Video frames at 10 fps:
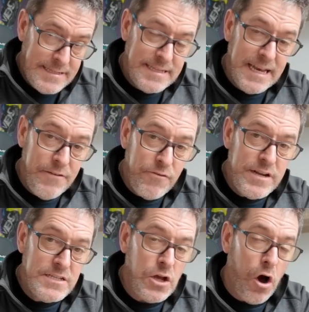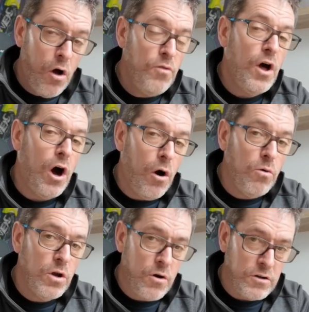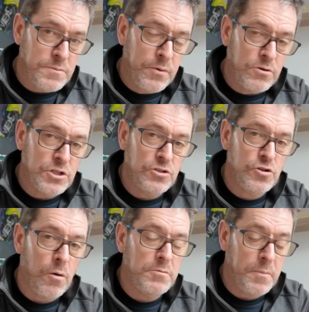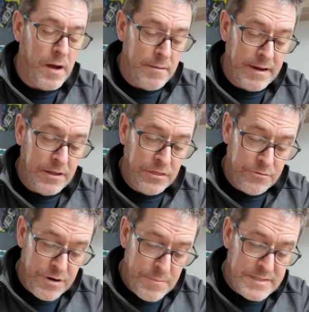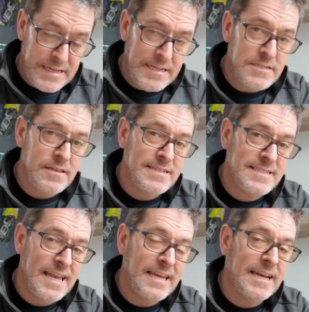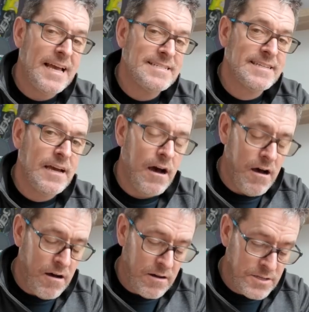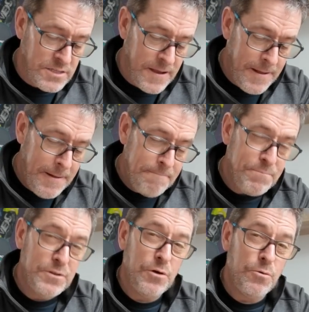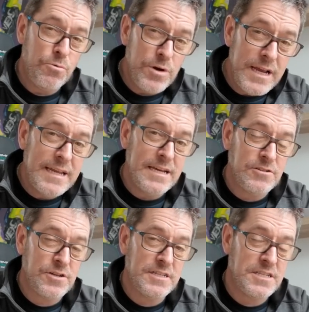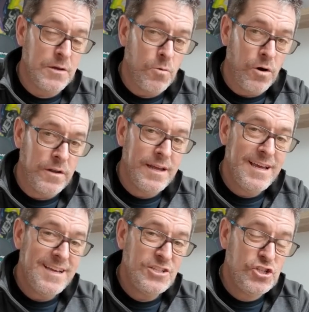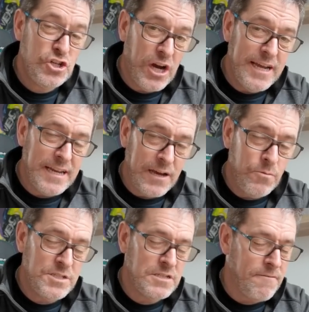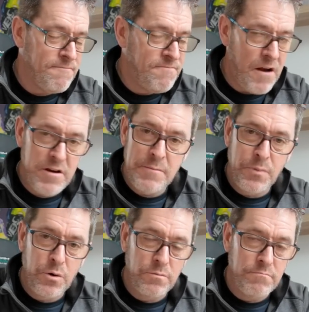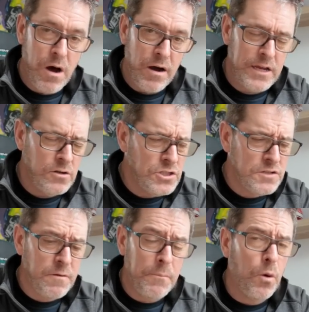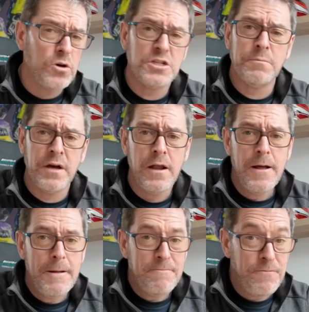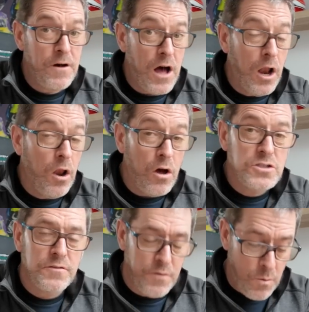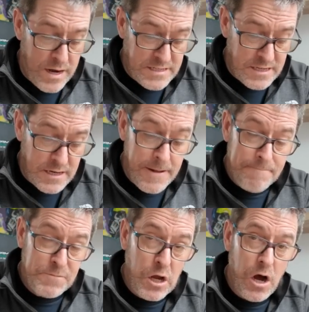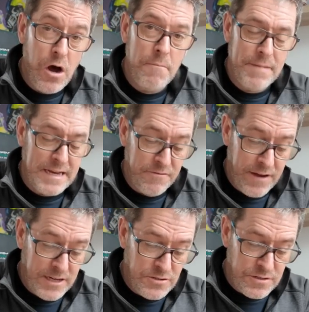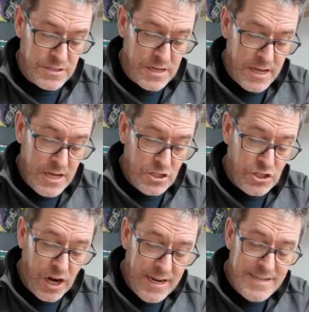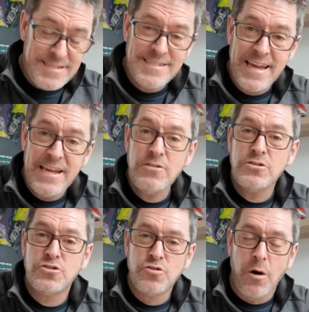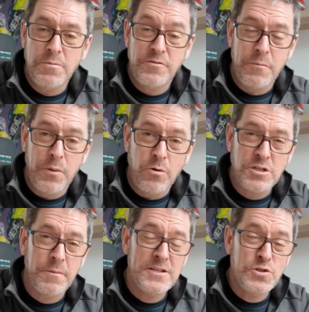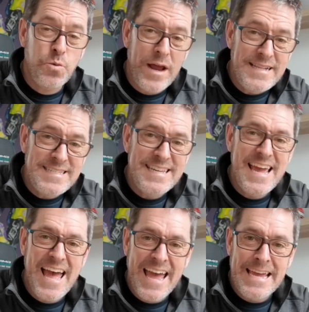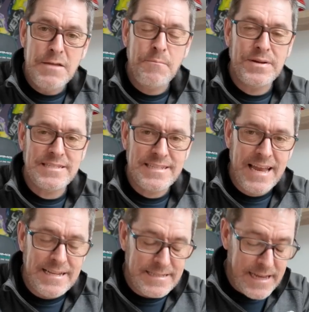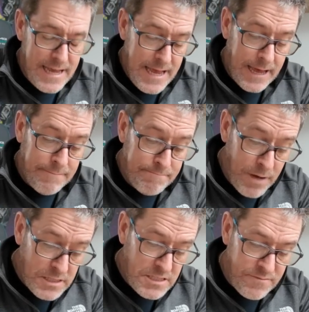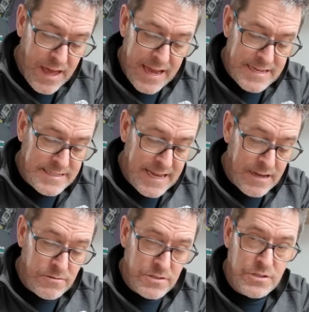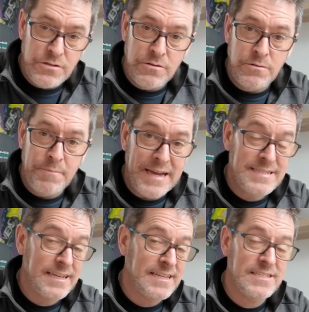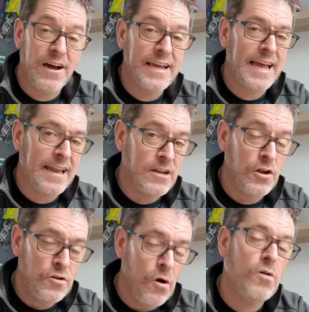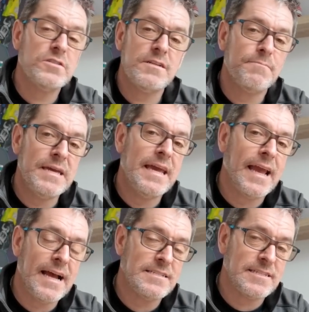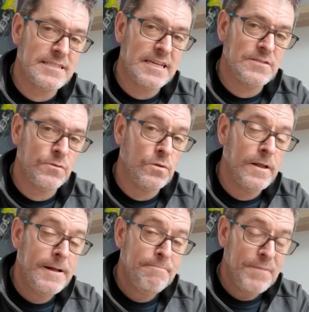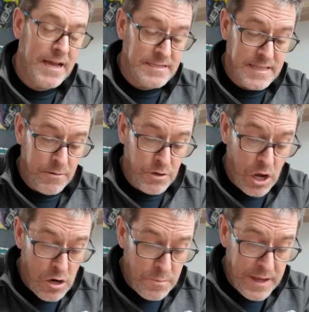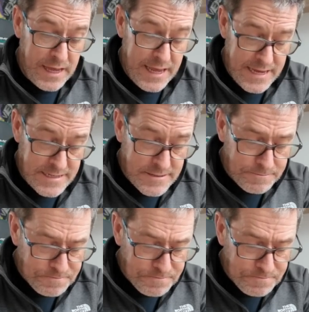Deliveries on the whole across Porsche dropped by about 3%, so they're selling less cars. But the really interesting one, China, which is a very important market, not just for Porsche, but for a lot of the Western car manufacturers. China's sales dropped for Porsche by 28%. And much of that is down to basically Taycan not being as successful as they would hope it is.